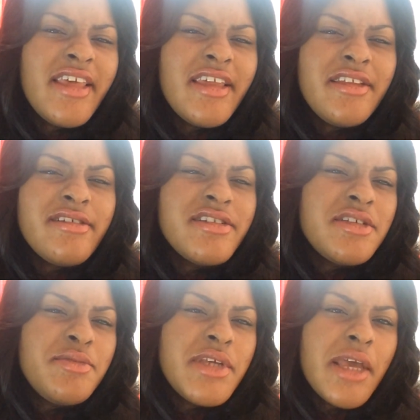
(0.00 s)
then you
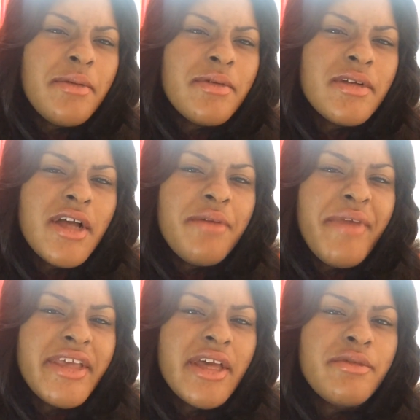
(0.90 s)
should be able to come
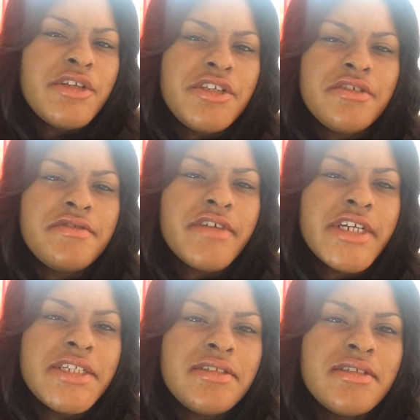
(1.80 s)
hang out with your
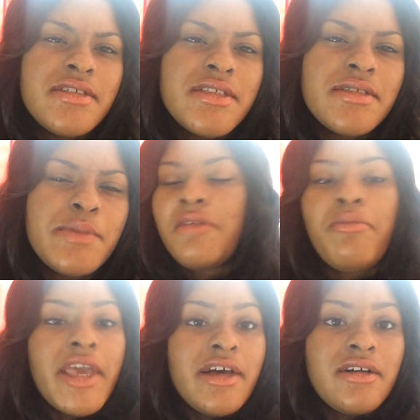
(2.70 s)
friends.
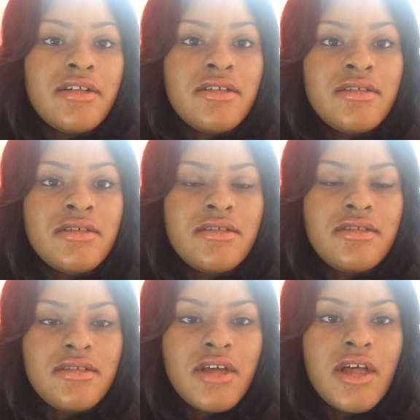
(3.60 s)
Mail,
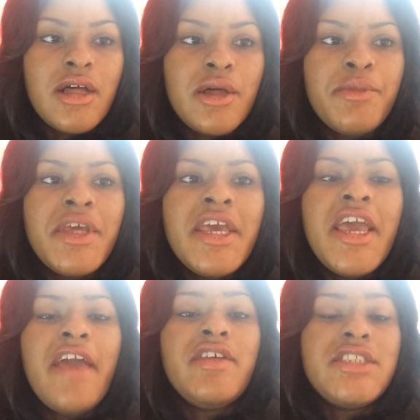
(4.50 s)

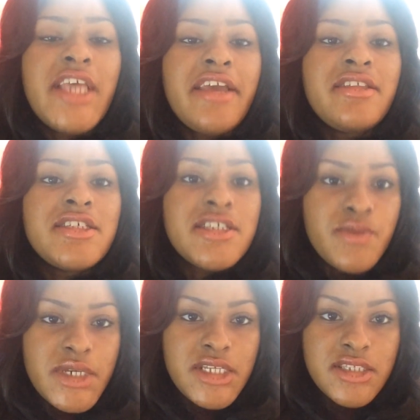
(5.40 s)
if you stay in the
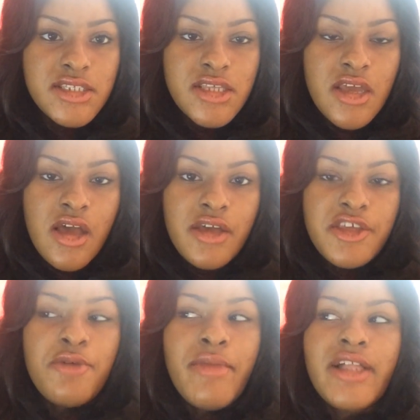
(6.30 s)
suites,
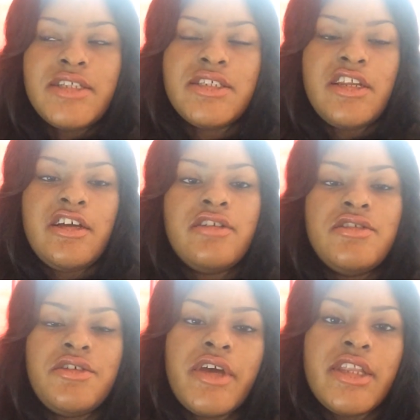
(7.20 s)
your mail is gonna go
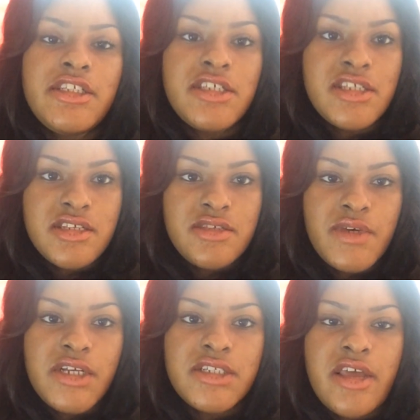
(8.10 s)
directly to the
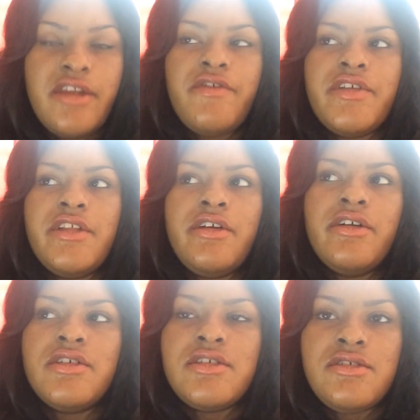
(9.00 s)
suites. I know for the
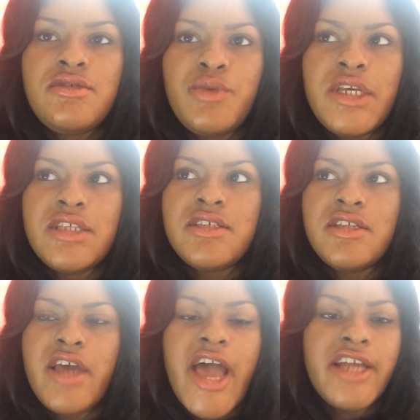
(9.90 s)
girls' suites,
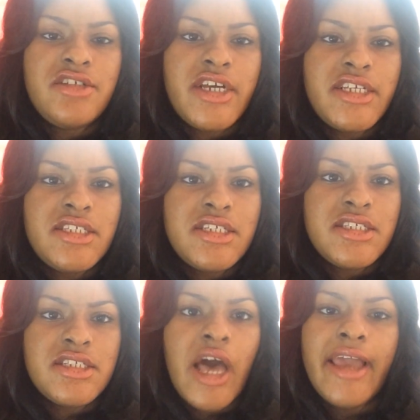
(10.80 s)
the address
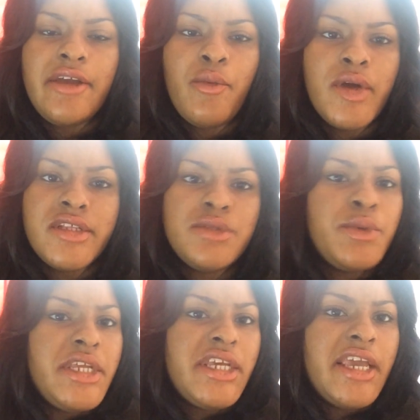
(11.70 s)
is like
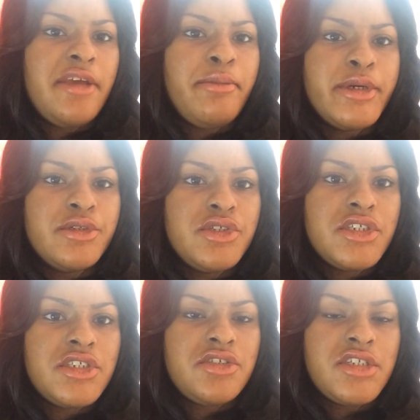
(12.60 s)
128
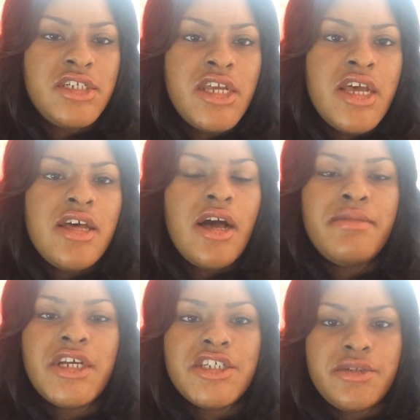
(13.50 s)
Mildred Street. I'm
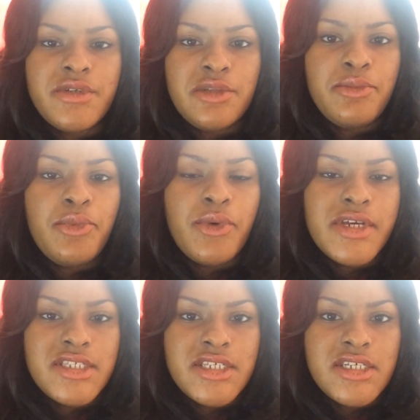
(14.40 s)
not sure what the
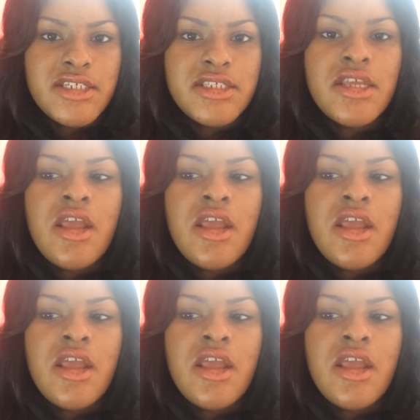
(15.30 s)
boys is,